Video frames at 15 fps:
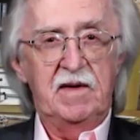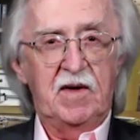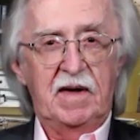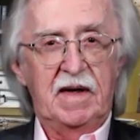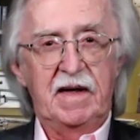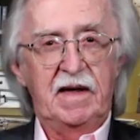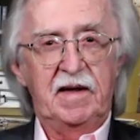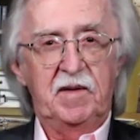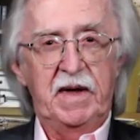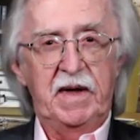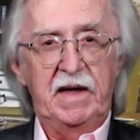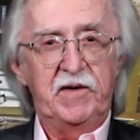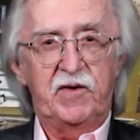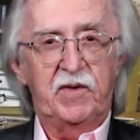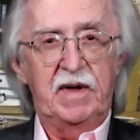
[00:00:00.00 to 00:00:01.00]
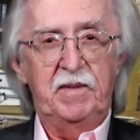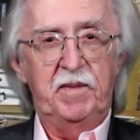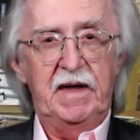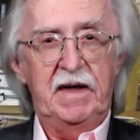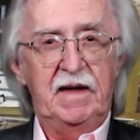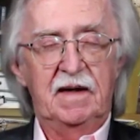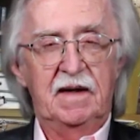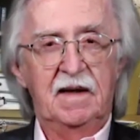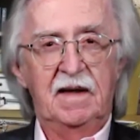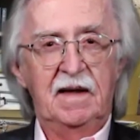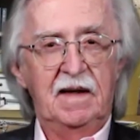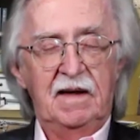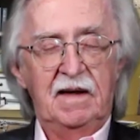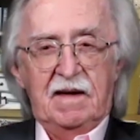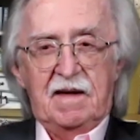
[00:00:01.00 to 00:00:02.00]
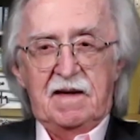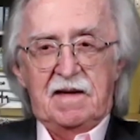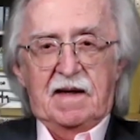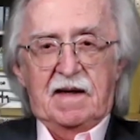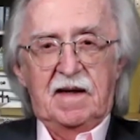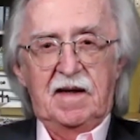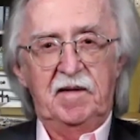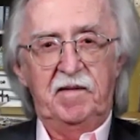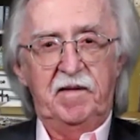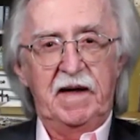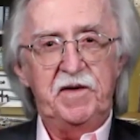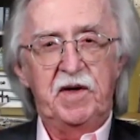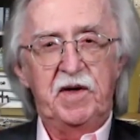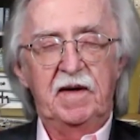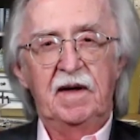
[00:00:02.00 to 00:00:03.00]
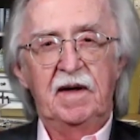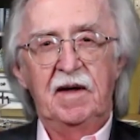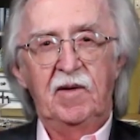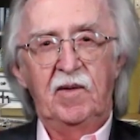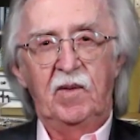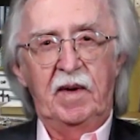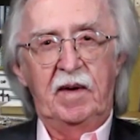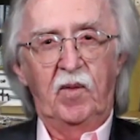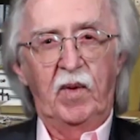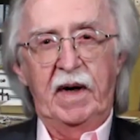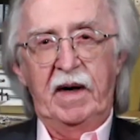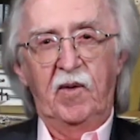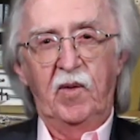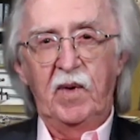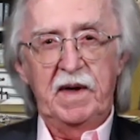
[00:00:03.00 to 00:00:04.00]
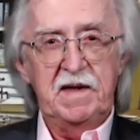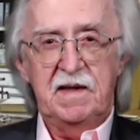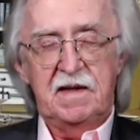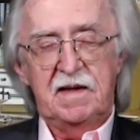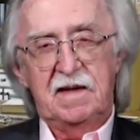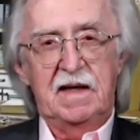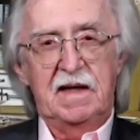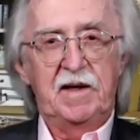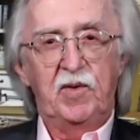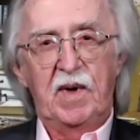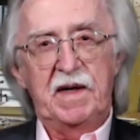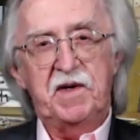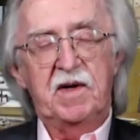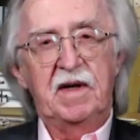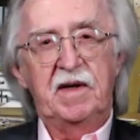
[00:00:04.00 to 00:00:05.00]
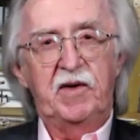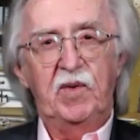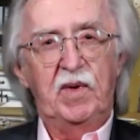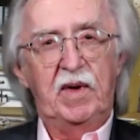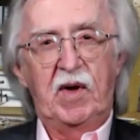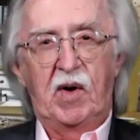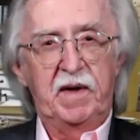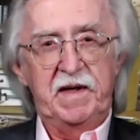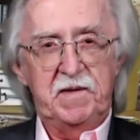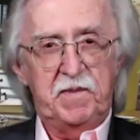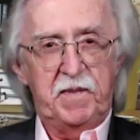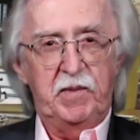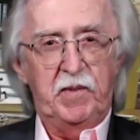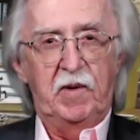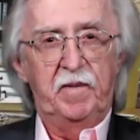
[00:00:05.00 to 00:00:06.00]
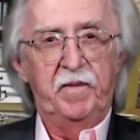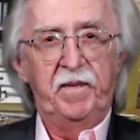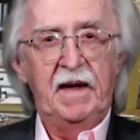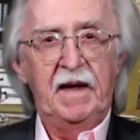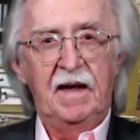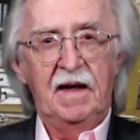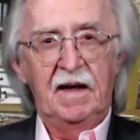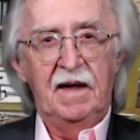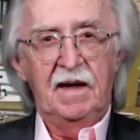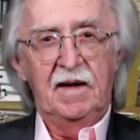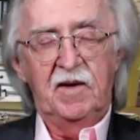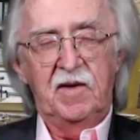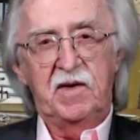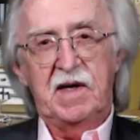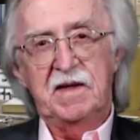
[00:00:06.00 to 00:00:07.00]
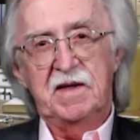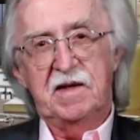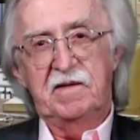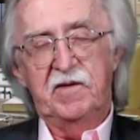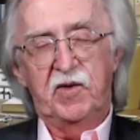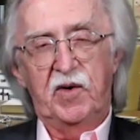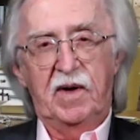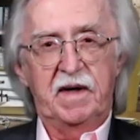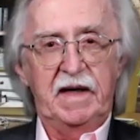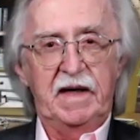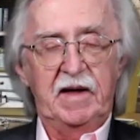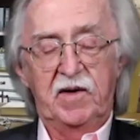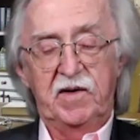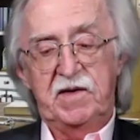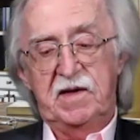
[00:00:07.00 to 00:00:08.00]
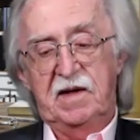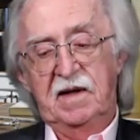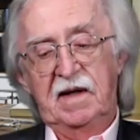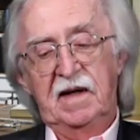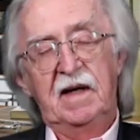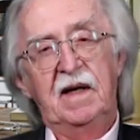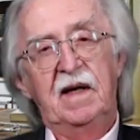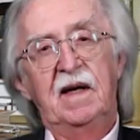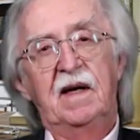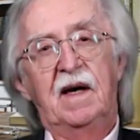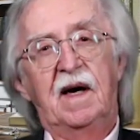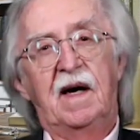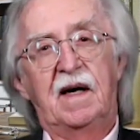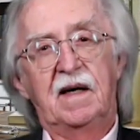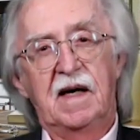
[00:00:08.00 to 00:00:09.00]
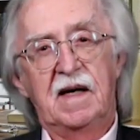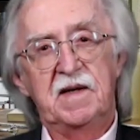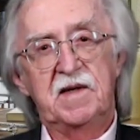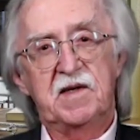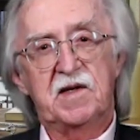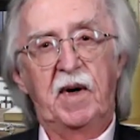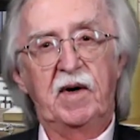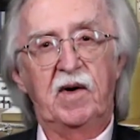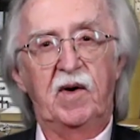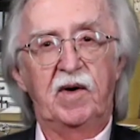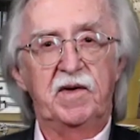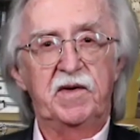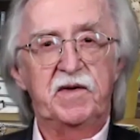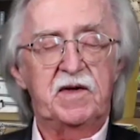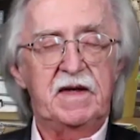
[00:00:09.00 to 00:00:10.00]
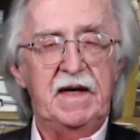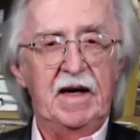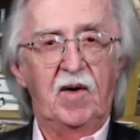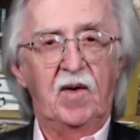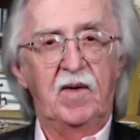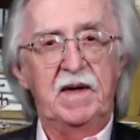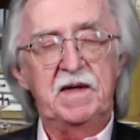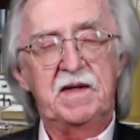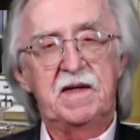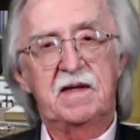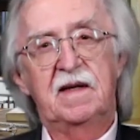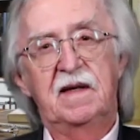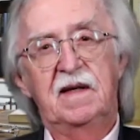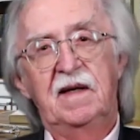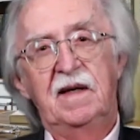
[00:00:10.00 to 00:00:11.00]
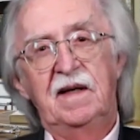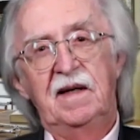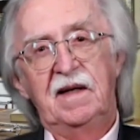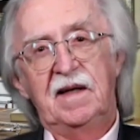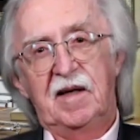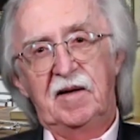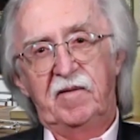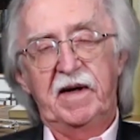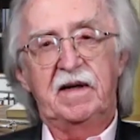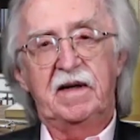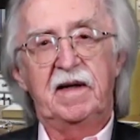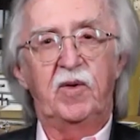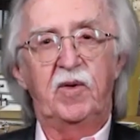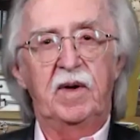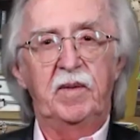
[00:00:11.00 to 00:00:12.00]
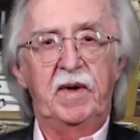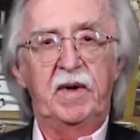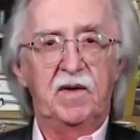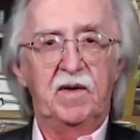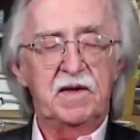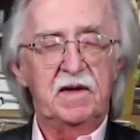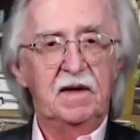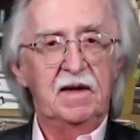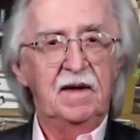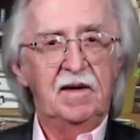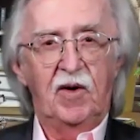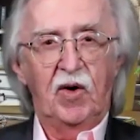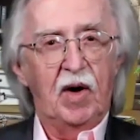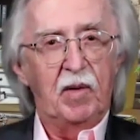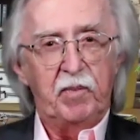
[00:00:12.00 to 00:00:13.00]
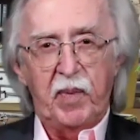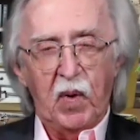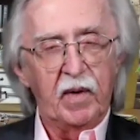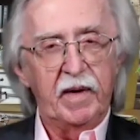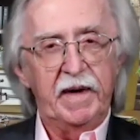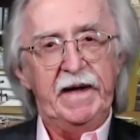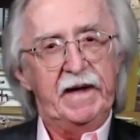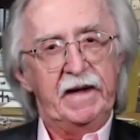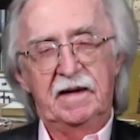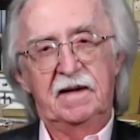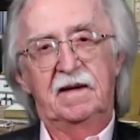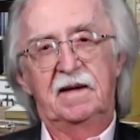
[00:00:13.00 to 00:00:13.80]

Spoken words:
on any of the mainstream media. It's like an invasion. What is the U.S. going to do with all these people? There are tons of drug dealers, gun smugglers, terrorists, convicted criminals are all pouring in.